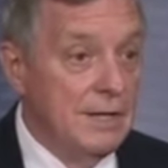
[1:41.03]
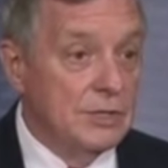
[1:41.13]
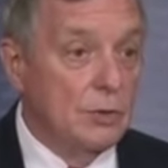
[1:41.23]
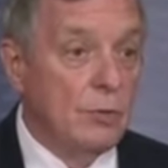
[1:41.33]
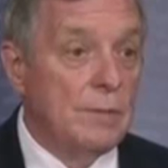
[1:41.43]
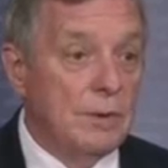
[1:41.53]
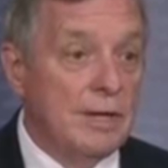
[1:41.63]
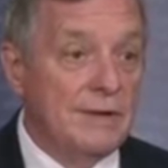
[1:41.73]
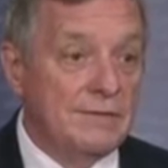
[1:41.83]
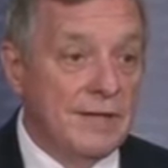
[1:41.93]
So we
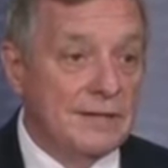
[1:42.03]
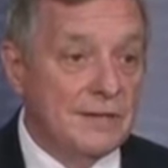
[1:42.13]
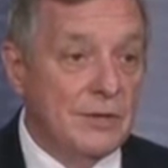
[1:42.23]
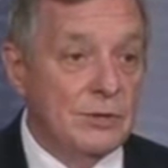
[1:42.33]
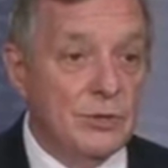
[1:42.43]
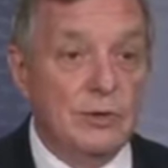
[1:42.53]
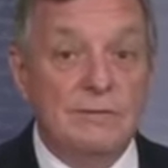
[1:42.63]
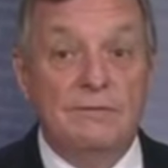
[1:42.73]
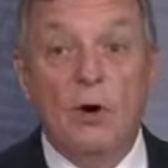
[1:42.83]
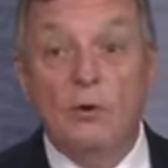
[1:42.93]
believe that those who
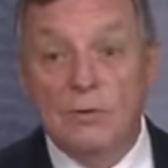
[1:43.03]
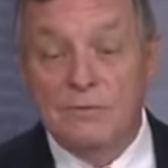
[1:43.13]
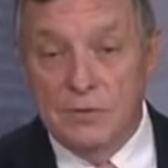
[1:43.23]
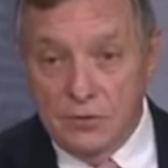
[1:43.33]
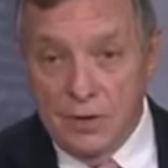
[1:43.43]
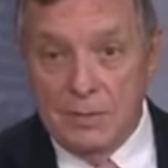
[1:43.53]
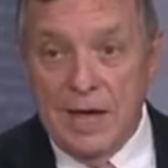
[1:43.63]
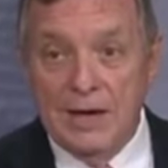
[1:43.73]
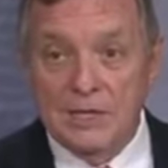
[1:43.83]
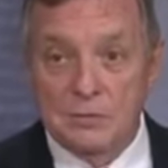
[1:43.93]
have voted for the DREAM
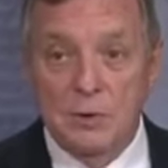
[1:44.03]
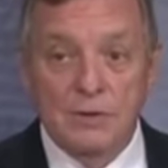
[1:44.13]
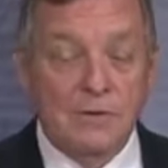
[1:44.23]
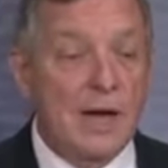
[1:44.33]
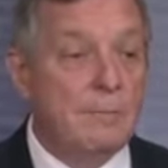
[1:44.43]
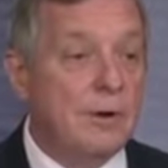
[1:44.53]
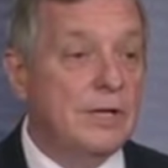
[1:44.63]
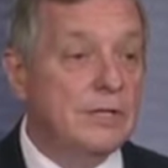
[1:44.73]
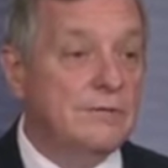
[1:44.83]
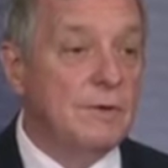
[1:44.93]
Act as part of
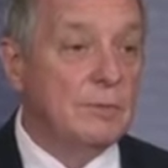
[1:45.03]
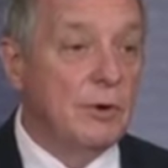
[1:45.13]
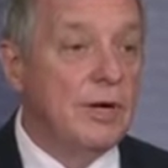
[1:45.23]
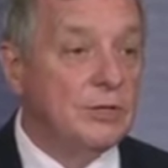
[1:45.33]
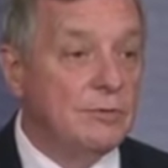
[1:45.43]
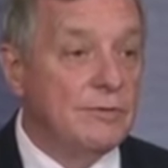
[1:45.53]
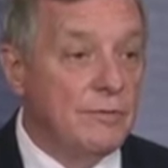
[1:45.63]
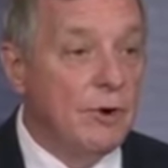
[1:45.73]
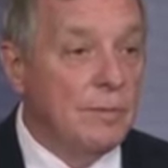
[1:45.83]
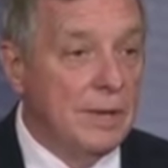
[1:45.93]
comprehensive immigration
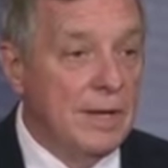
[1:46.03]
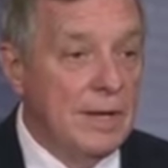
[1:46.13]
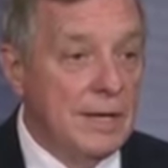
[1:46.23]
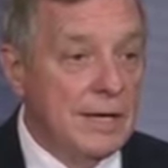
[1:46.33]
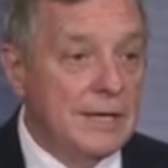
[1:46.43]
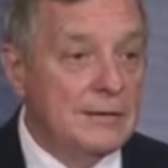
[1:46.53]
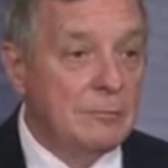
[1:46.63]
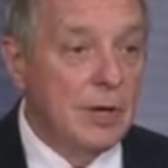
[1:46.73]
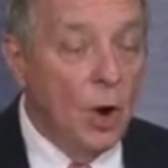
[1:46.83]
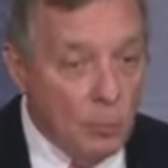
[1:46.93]
reform, uh,
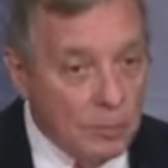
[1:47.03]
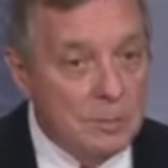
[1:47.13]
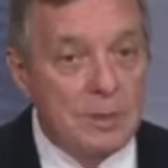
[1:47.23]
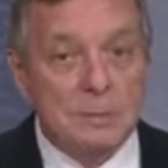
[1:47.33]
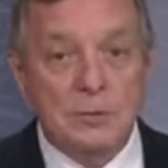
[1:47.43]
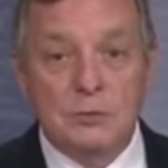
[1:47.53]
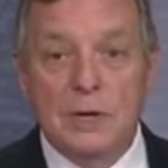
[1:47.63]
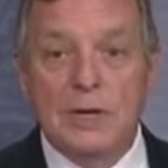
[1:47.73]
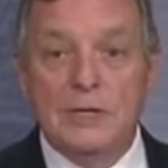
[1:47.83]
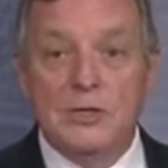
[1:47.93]
we hope can be
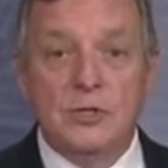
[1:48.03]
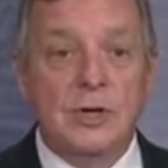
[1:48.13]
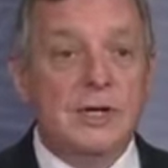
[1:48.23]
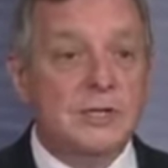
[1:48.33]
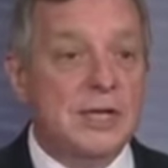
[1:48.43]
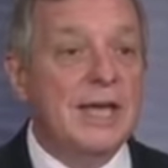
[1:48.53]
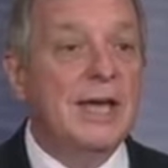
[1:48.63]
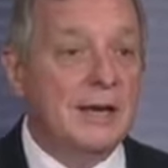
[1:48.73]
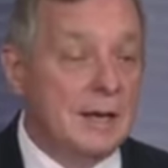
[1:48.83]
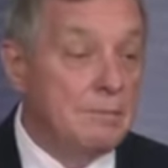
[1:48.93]
persuaded to join us
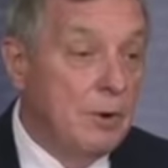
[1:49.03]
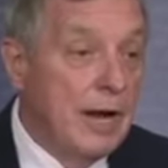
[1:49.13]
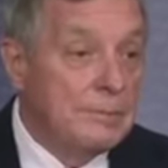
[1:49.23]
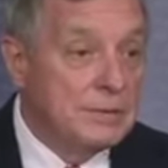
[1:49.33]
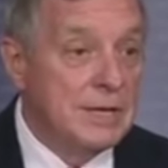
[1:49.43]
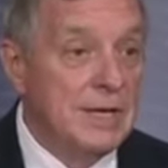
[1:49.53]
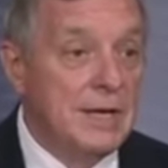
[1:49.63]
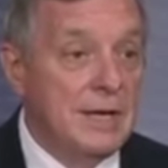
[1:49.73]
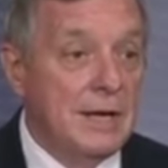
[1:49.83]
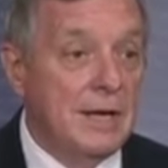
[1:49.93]
again and perhaps
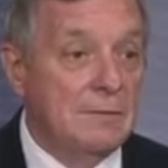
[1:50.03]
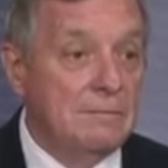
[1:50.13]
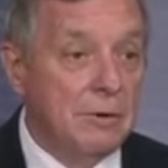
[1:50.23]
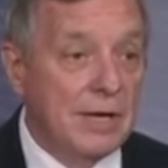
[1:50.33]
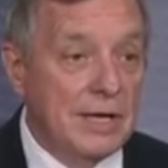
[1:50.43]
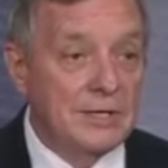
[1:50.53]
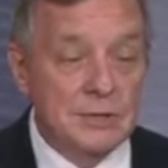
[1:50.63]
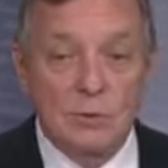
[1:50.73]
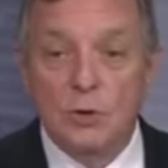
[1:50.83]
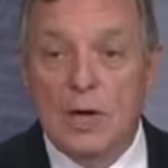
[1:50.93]
uh, bring in
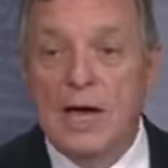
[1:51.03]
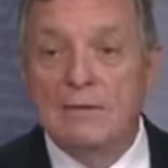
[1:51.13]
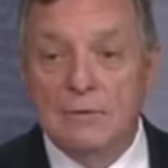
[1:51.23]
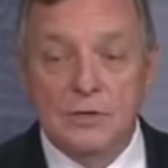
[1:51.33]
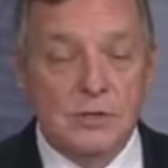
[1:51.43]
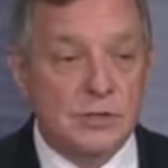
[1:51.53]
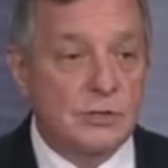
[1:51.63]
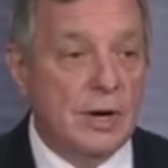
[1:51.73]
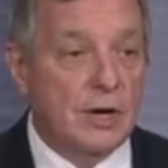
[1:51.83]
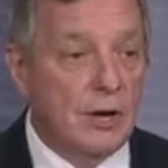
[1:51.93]
some new converts
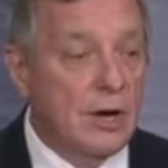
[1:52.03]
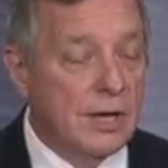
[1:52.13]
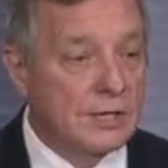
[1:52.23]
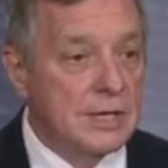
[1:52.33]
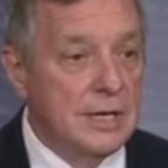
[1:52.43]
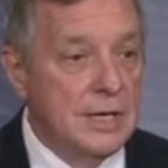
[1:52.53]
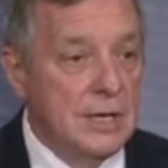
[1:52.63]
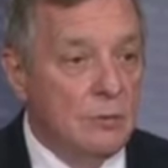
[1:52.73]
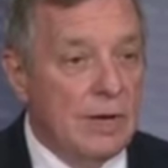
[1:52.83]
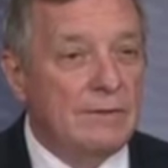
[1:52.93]
to our cause.
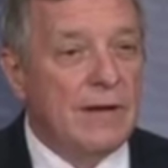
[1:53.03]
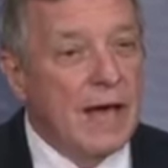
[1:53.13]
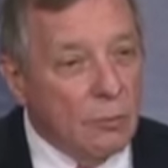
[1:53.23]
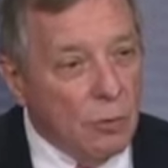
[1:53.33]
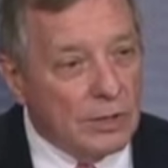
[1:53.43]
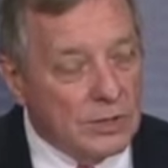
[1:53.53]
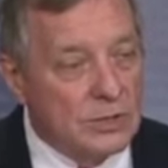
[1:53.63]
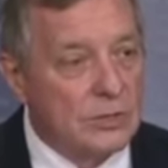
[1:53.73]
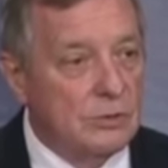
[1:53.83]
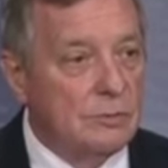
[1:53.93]
We have a lot of work to
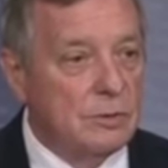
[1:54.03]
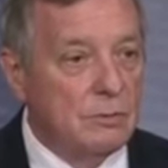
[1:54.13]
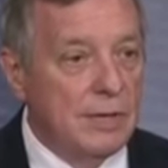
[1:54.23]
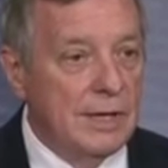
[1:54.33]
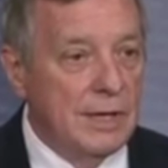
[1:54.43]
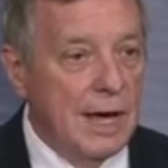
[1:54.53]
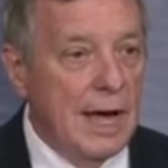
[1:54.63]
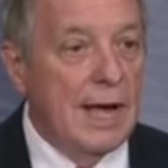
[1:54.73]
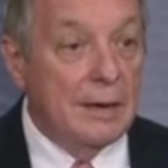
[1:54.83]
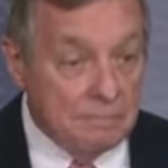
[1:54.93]
do, but we,
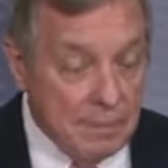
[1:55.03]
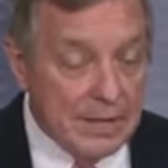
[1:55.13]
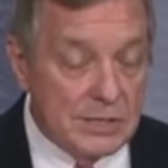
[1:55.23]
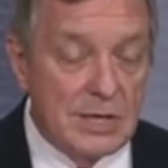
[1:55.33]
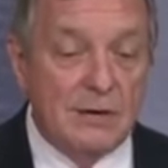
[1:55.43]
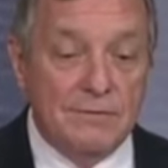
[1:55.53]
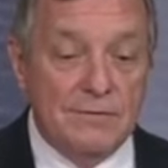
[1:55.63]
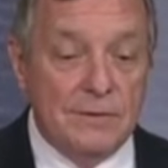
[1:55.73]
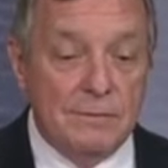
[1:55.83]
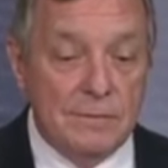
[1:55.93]
I
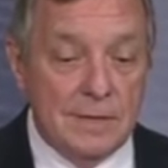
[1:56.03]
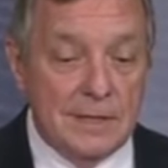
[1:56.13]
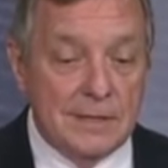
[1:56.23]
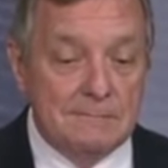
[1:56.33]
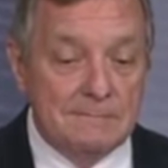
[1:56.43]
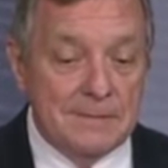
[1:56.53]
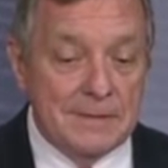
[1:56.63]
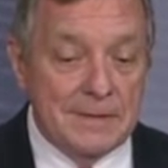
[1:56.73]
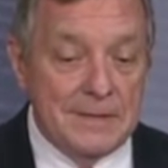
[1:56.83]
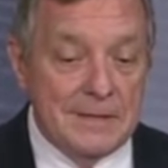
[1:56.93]
myself am uh,
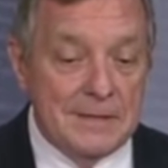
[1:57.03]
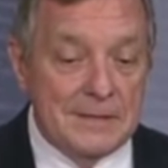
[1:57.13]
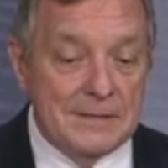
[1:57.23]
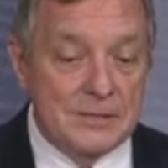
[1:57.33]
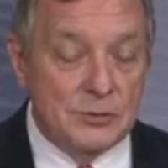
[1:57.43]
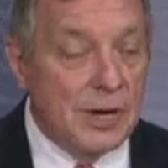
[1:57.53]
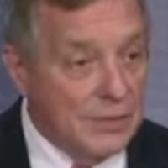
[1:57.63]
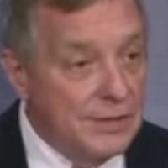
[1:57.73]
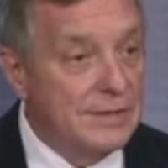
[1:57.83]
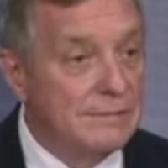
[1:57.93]

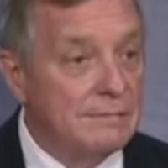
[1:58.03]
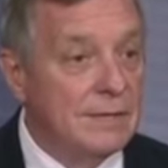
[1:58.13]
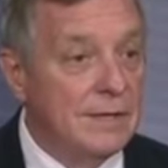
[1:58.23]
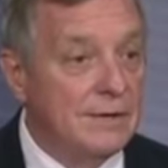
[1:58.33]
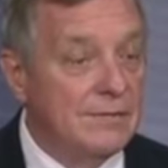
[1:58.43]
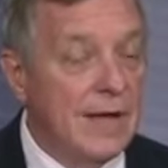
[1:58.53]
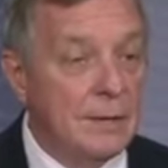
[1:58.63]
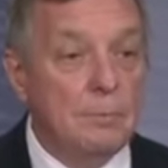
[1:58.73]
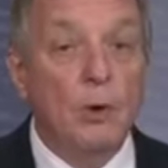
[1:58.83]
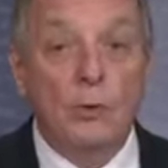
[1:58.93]
strengthened, if not
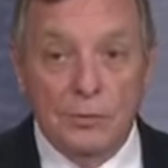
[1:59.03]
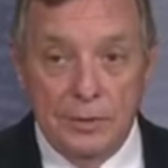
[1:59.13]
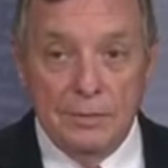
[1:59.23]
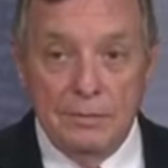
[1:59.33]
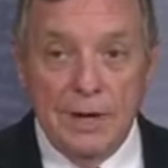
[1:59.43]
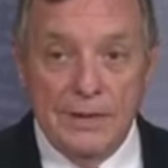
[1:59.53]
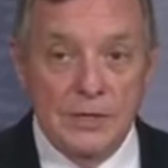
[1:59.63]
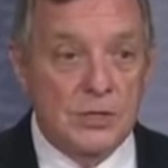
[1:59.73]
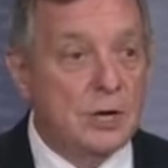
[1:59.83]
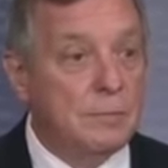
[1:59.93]
emboldened, by
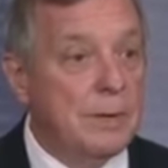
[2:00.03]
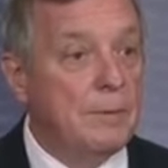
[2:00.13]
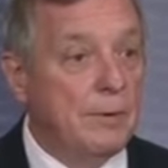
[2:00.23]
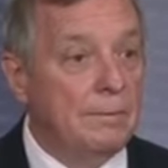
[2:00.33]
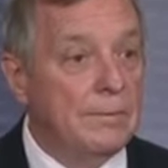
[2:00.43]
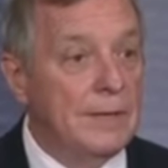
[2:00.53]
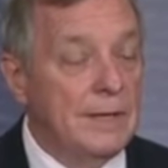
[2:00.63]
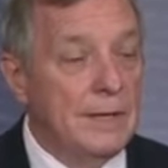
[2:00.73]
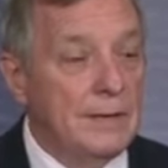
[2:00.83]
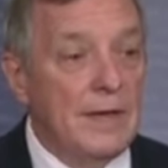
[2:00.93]
these young people.
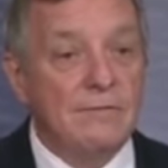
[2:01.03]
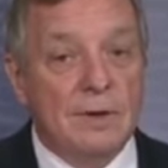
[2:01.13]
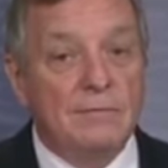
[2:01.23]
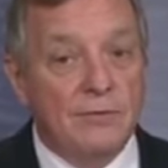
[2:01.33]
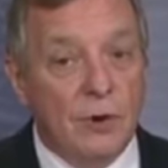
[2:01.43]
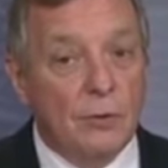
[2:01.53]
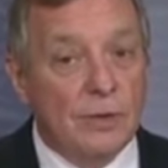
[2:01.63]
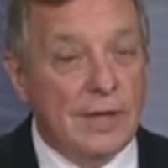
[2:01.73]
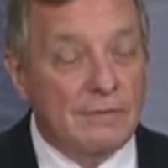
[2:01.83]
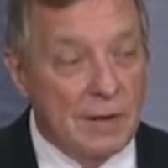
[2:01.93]
They've come
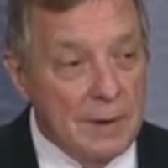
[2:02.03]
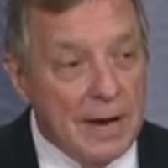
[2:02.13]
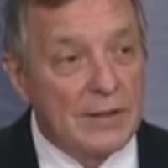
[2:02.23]
forward, they've come out of the